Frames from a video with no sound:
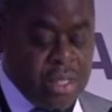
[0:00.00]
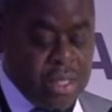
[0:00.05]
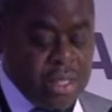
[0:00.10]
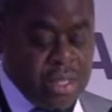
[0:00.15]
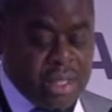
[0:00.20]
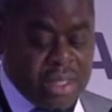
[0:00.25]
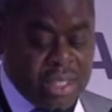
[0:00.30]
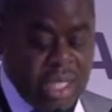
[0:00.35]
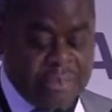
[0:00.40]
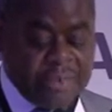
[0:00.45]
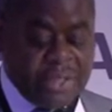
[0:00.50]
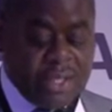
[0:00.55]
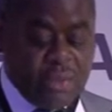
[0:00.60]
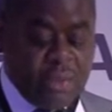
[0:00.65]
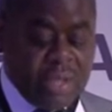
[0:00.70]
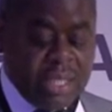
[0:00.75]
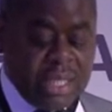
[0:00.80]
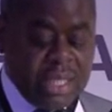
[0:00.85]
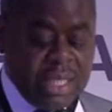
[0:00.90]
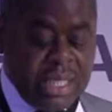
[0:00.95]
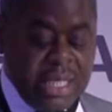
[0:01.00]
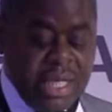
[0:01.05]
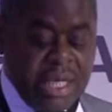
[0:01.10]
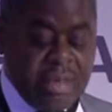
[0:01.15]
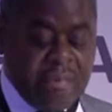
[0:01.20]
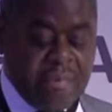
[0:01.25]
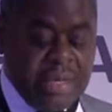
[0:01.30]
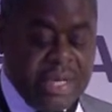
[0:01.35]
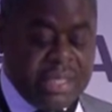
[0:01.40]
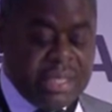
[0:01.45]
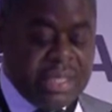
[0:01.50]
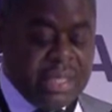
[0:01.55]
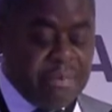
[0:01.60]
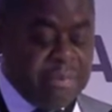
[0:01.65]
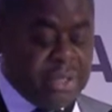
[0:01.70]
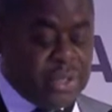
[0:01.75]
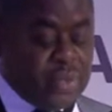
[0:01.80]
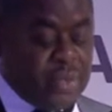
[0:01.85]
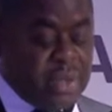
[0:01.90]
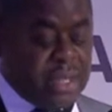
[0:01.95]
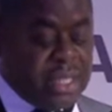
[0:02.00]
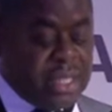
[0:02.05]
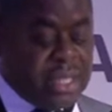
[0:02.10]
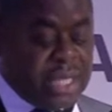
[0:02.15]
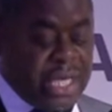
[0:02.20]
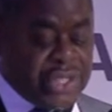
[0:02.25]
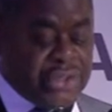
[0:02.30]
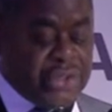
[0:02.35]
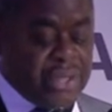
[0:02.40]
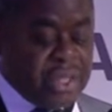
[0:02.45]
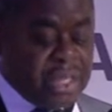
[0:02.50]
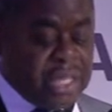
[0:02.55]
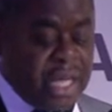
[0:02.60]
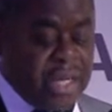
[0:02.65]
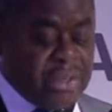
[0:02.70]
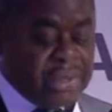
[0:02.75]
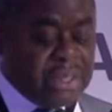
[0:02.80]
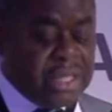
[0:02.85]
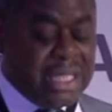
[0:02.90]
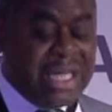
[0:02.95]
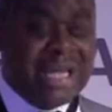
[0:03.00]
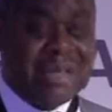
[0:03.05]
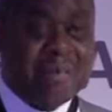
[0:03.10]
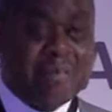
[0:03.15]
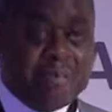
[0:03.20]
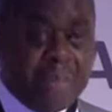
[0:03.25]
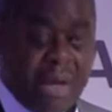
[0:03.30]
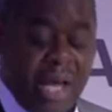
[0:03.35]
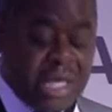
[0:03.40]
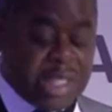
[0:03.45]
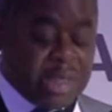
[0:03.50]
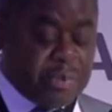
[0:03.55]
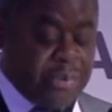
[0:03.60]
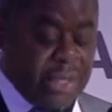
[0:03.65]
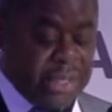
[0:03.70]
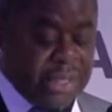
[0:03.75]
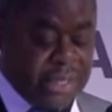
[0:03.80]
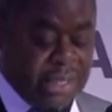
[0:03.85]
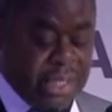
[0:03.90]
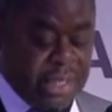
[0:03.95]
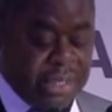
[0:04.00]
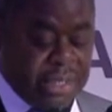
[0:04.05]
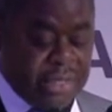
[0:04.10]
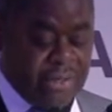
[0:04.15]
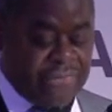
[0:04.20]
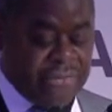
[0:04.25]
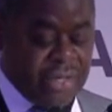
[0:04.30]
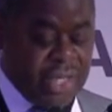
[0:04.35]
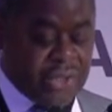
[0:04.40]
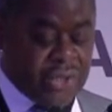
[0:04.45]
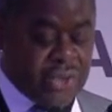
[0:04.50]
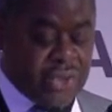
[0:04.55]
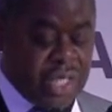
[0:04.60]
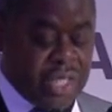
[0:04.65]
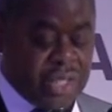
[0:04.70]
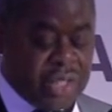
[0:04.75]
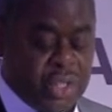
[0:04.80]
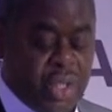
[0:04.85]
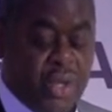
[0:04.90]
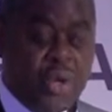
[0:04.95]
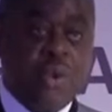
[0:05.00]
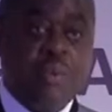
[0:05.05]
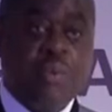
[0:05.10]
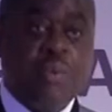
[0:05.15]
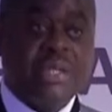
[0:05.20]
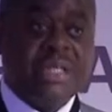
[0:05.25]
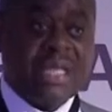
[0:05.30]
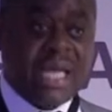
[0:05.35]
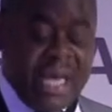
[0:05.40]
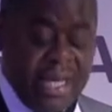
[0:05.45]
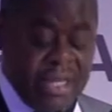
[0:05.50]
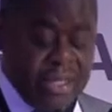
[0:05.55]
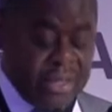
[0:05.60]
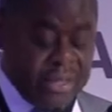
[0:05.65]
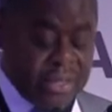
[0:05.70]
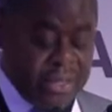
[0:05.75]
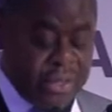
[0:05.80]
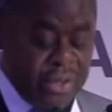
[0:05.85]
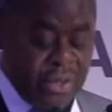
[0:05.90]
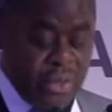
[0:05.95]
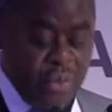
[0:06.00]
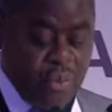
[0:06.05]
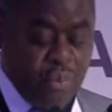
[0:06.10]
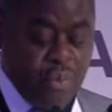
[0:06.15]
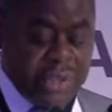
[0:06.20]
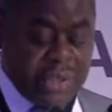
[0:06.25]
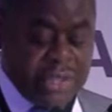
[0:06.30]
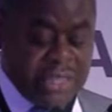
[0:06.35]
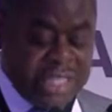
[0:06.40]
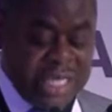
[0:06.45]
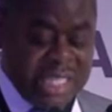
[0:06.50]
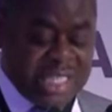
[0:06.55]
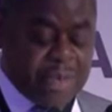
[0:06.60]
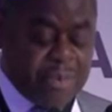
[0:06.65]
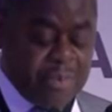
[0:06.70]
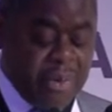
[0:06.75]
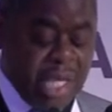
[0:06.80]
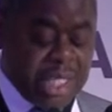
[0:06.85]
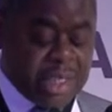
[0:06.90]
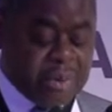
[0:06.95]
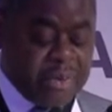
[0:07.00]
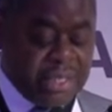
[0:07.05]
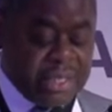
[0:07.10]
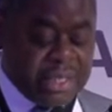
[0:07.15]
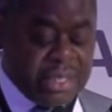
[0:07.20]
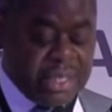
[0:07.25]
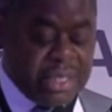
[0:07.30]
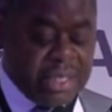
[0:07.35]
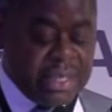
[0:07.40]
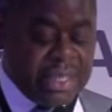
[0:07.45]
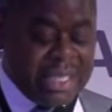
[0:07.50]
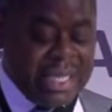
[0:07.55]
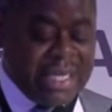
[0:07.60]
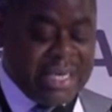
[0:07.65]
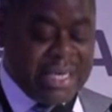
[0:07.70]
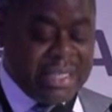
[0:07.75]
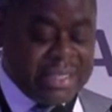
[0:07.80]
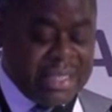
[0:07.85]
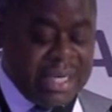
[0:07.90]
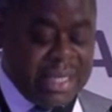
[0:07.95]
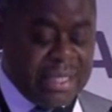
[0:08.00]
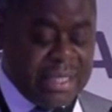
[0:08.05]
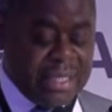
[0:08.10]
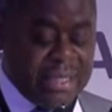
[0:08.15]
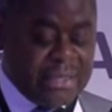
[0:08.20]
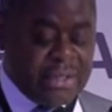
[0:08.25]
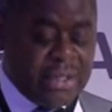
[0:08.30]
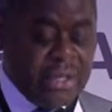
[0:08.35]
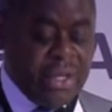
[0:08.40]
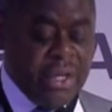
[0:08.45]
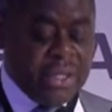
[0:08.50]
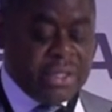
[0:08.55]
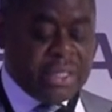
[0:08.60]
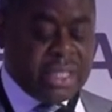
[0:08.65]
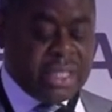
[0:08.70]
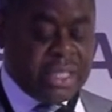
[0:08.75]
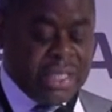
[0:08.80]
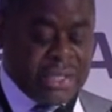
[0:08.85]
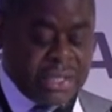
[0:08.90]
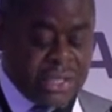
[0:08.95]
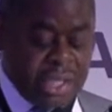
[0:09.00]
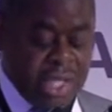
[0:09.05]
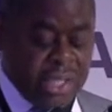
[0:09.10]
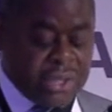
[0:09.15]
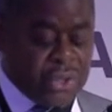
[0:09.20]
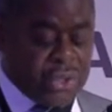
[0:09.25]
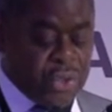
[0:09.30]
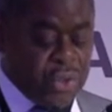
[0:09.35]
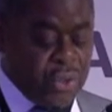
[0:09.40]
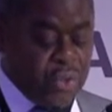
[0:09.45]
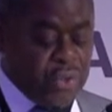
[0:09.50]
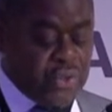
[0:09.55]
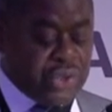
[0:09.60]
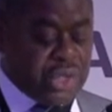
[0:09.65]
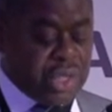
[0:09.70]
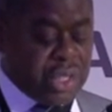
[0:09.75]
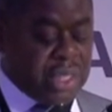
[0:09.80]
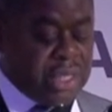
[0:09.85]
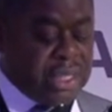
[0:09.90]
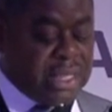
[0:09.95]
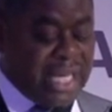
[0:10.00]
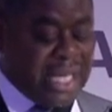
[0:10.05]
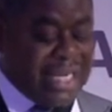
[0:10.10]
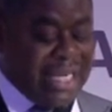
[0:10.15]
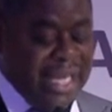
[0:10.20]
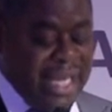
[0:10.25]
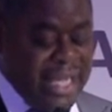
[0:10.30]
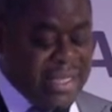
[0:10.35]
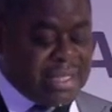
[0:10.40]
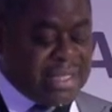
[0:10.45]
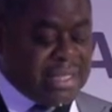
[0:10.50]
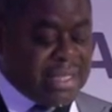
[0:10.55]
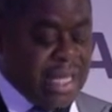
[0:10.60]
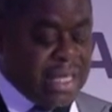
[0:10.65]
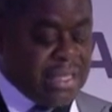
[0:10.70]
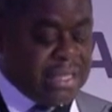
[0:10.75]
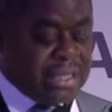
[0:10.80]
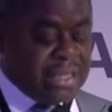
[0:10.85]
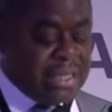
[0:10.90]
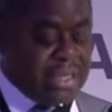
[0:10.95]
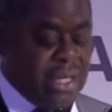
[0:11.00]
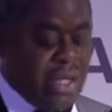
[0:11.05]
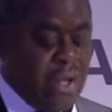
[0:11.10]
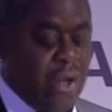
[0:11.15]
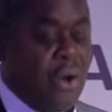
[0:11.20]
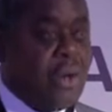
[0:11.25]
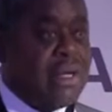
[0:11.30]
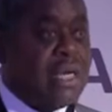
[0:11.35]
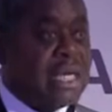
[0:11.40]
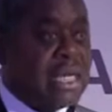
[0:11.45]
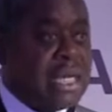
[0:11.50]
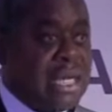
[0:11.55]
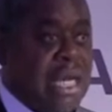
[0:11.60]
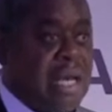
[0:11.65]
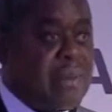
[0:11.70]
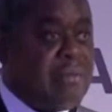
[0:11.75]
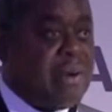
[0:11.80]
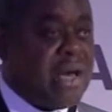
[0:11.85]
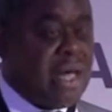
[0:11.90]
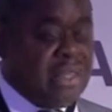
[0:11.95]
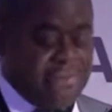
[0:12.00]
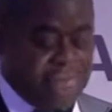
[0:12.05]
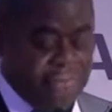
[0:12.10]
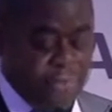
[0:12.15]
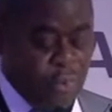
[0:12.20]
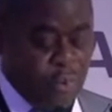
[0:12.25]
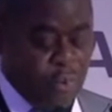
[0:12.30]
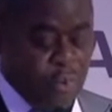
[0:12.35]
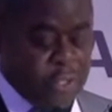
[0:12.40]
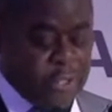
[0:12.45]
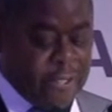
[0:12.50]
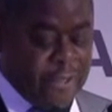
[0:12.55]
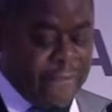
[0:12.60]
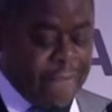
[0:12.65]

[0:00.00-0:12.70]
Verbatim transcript: Subsequently, a meeting between the National Council and past presidents of the exchange was held, with six past presidents in attendance to discuss solutions and insights on a clear path forward.